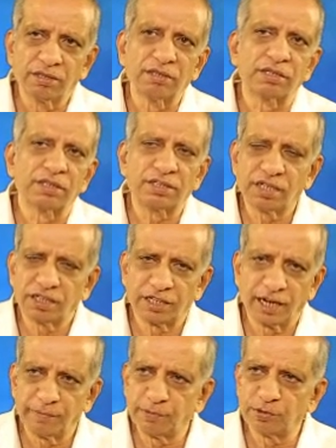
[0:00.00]
research
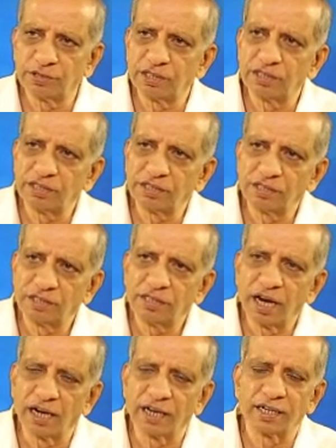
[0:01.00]
hypothesis
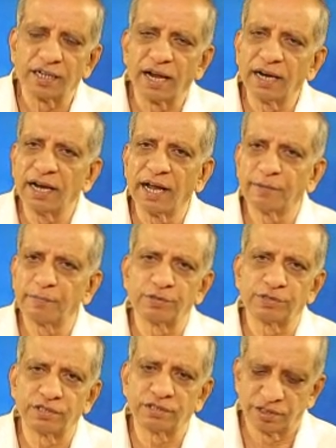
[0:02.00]
and null
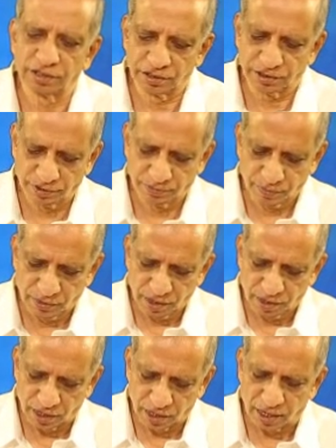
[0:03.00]
hypothesis
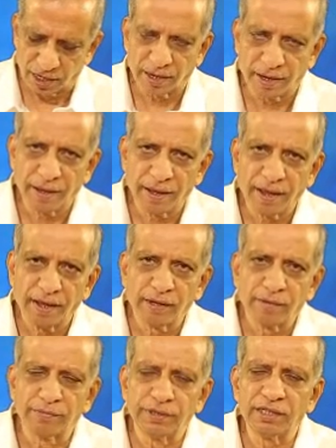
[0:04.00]
in
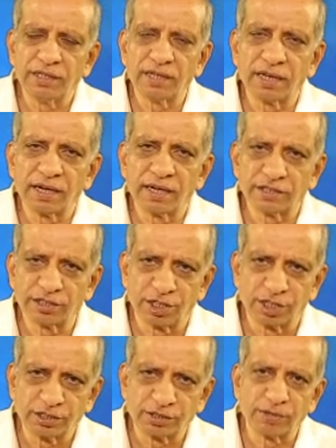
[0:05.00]
media
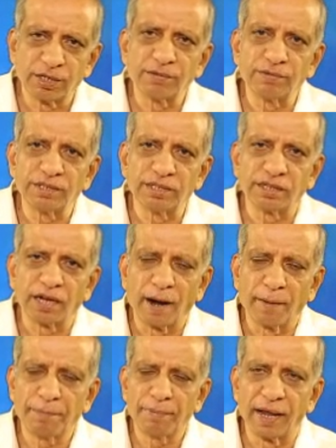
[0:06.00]
research when we
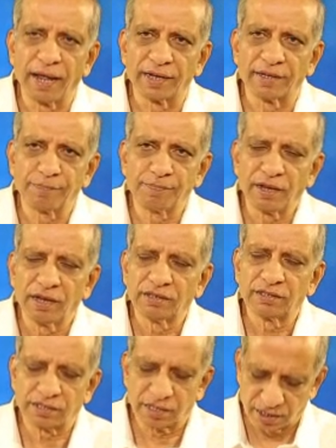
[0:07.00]
apply
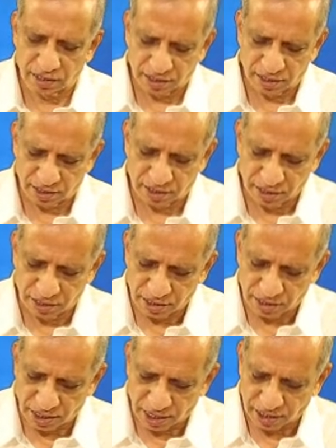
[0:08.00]
certain
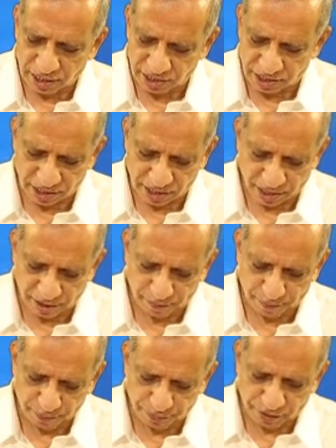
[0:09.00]
statistical
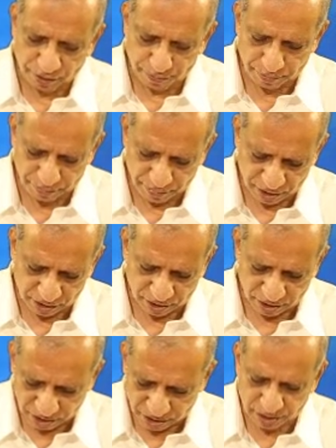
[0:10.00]

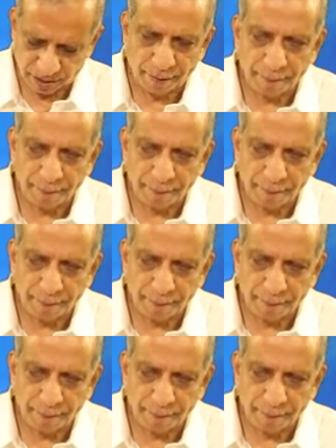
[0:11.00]
methods.